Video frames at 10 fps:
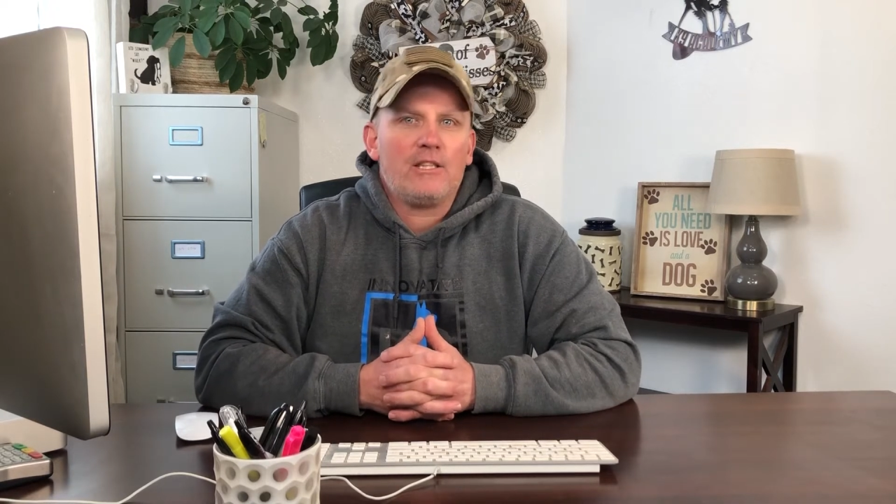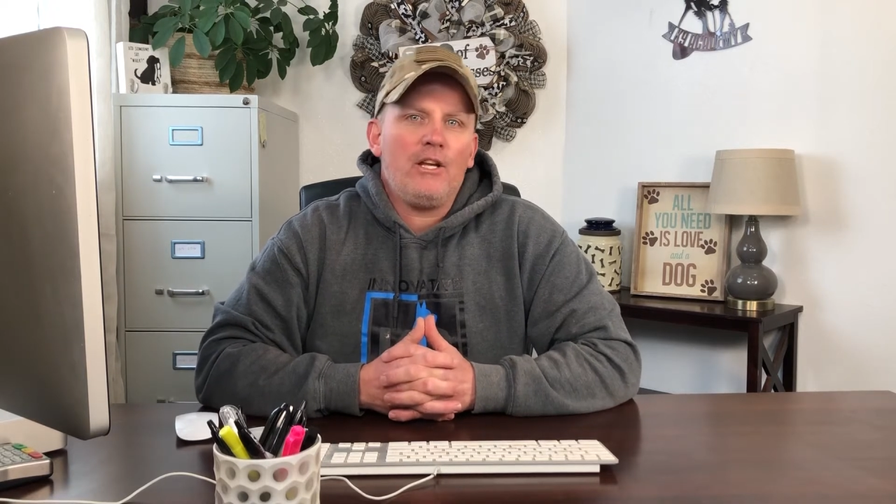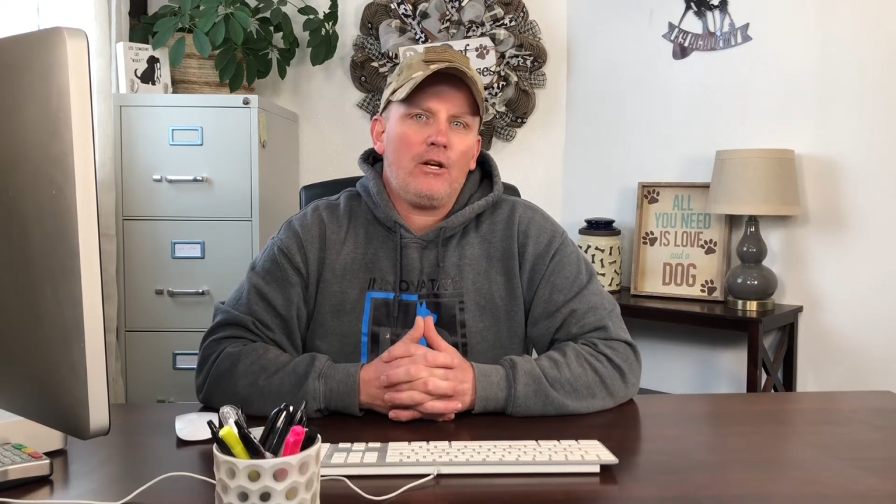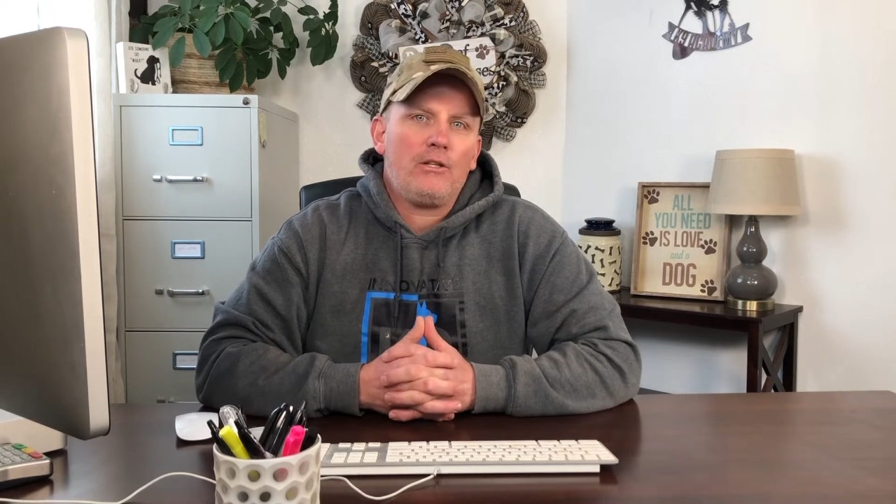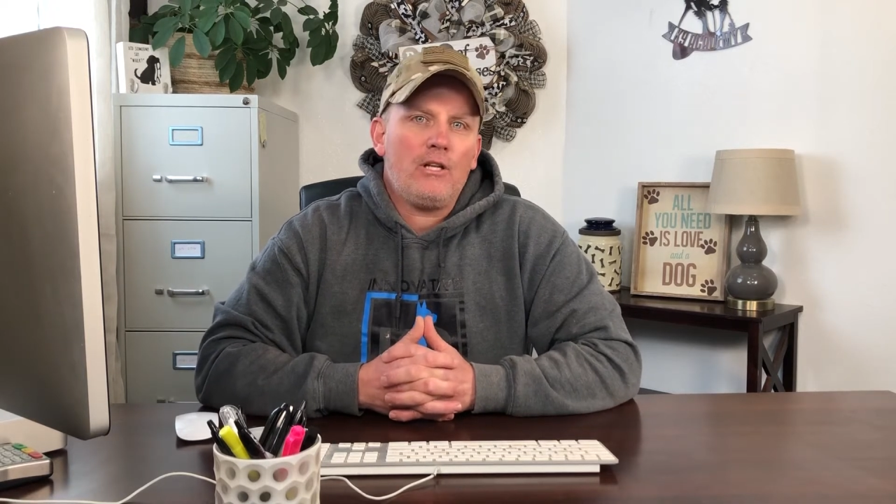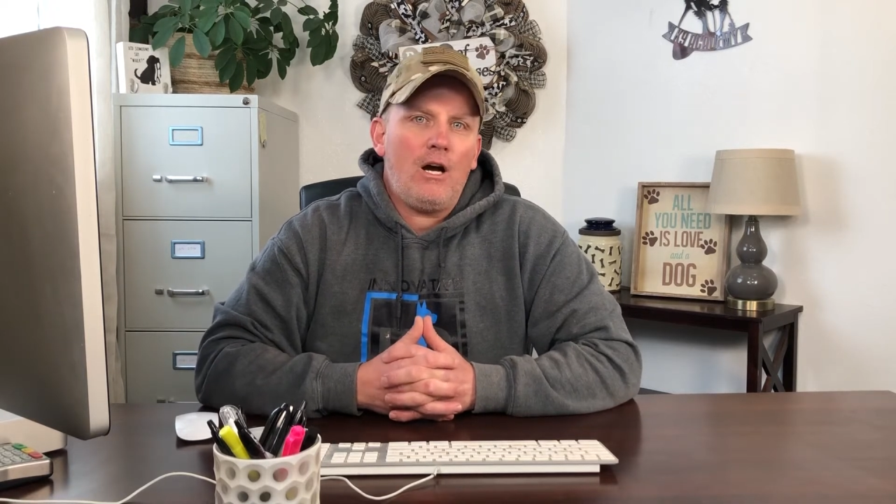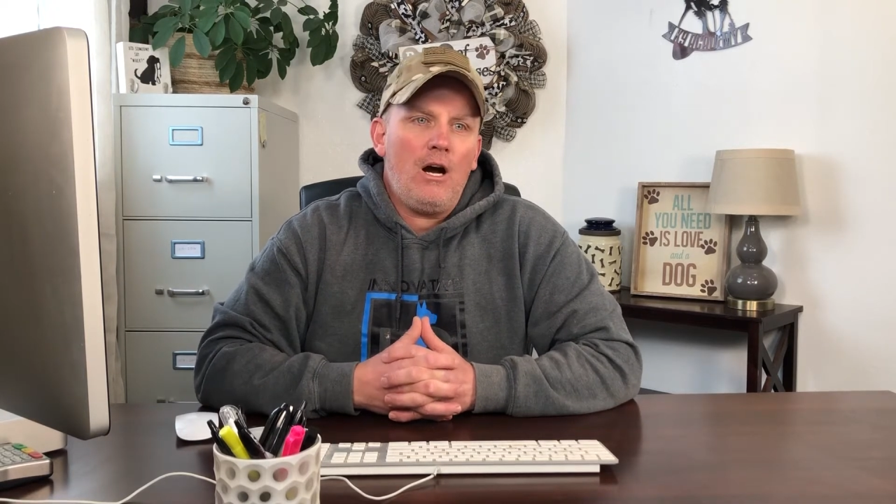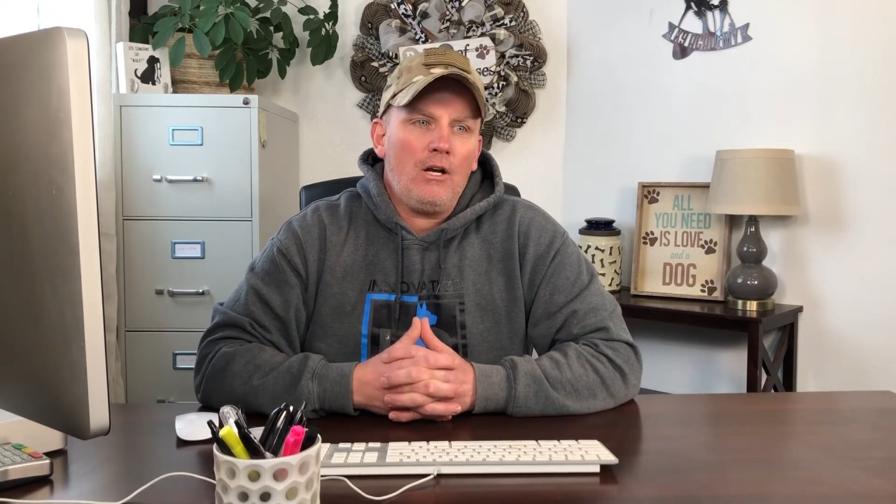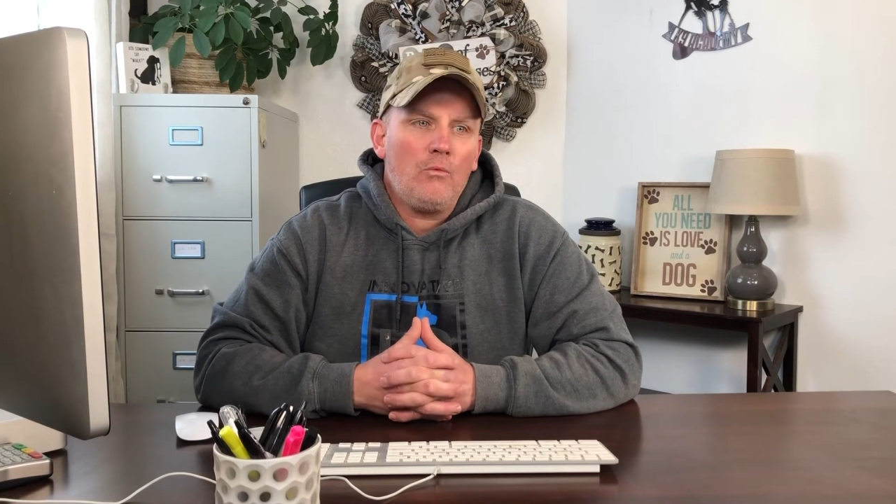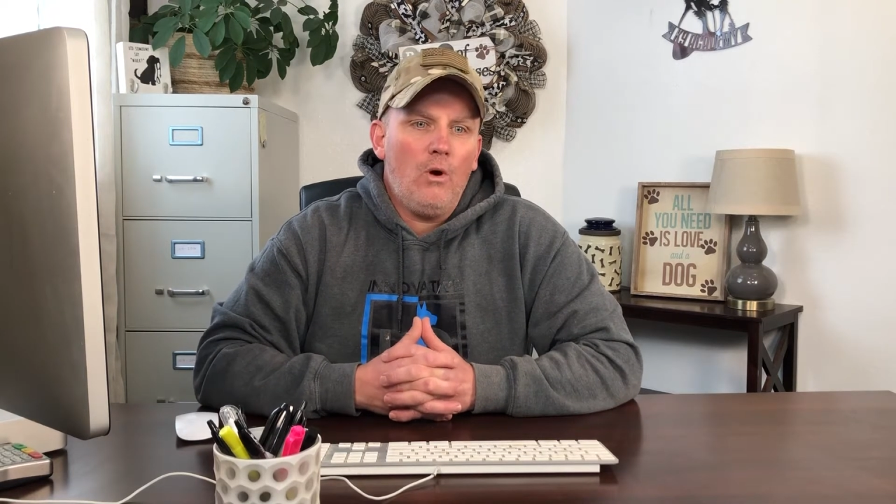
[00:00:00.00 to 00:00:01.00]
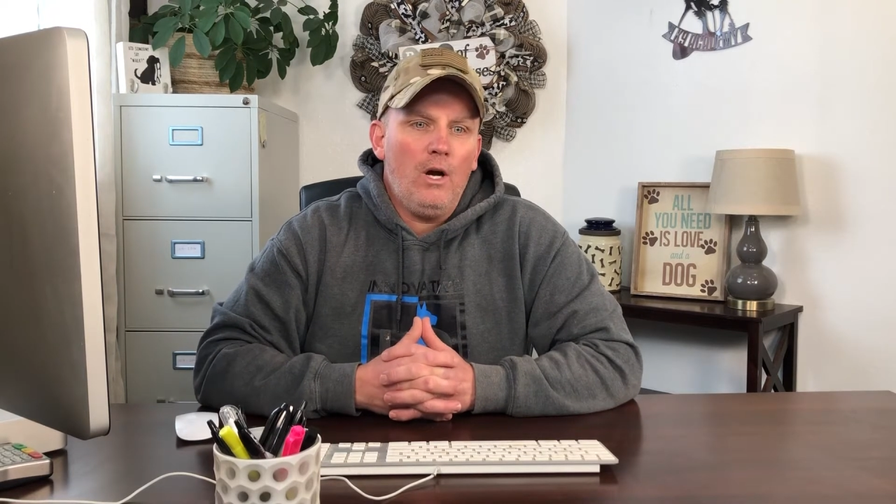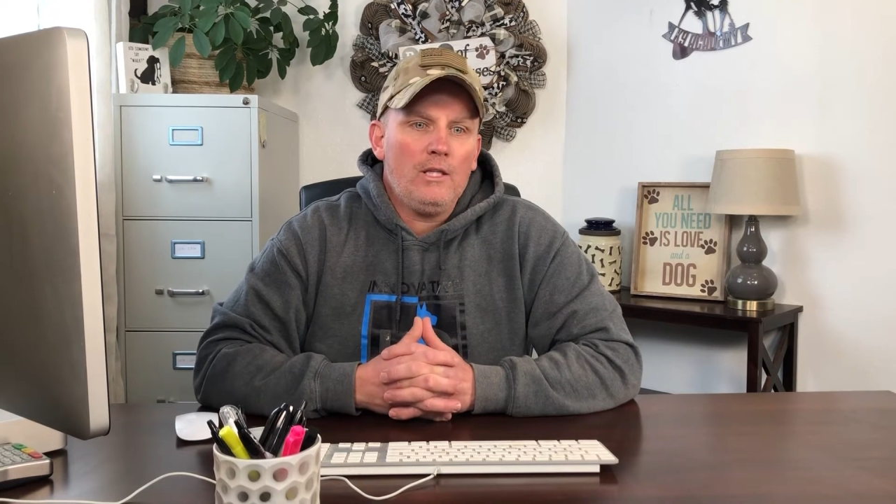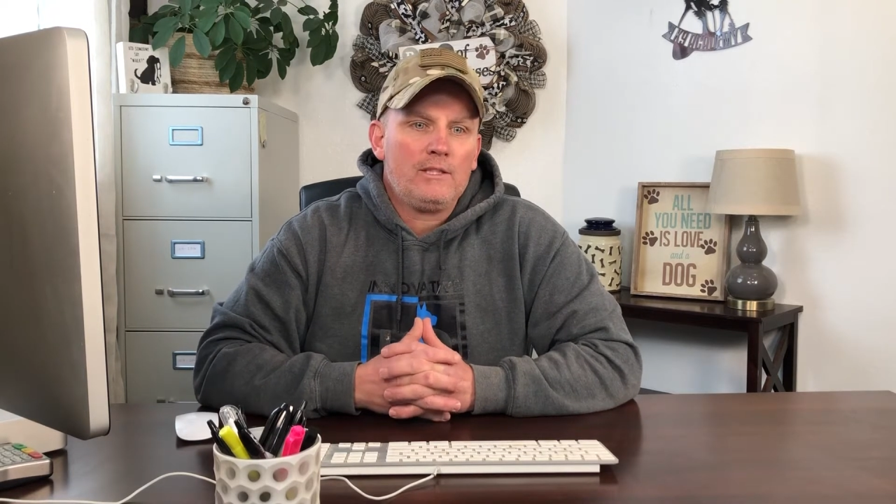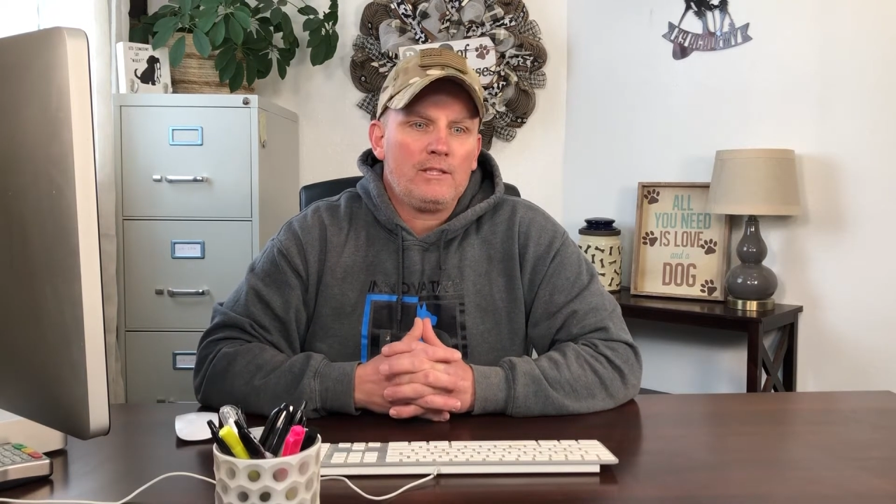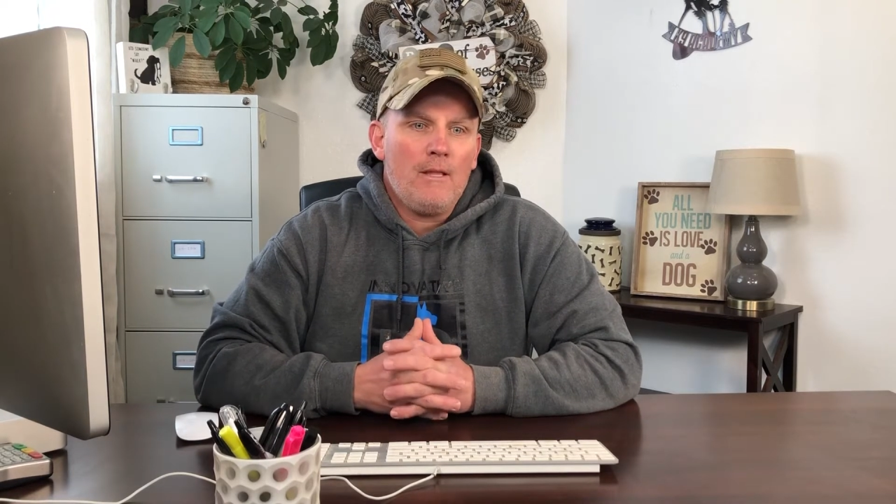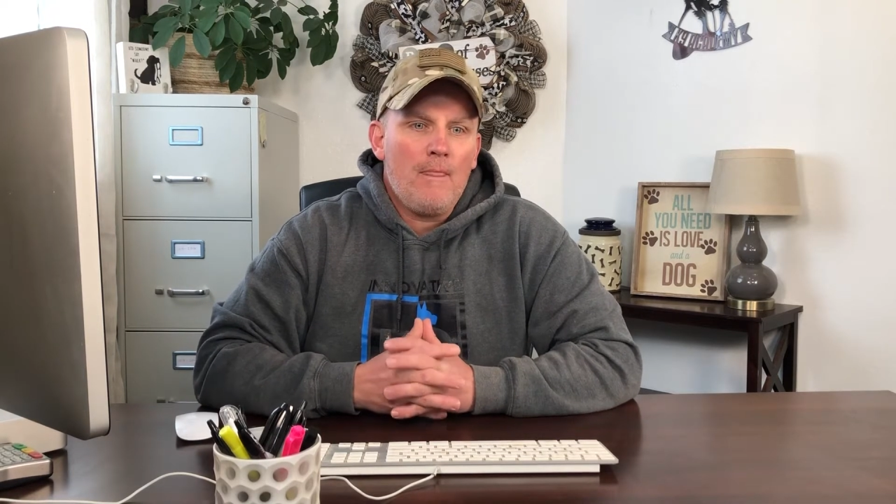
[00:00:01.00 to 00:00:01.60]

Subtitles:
their dog was